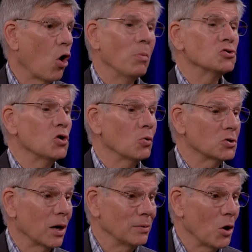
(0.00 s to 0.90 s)
almost
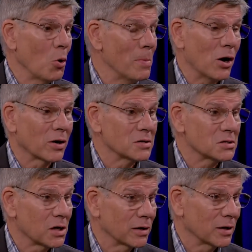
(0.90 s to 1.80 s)
no Americans
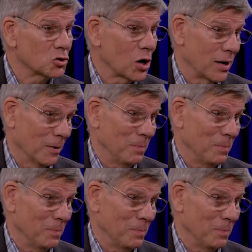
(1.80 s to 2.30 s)
studying in China.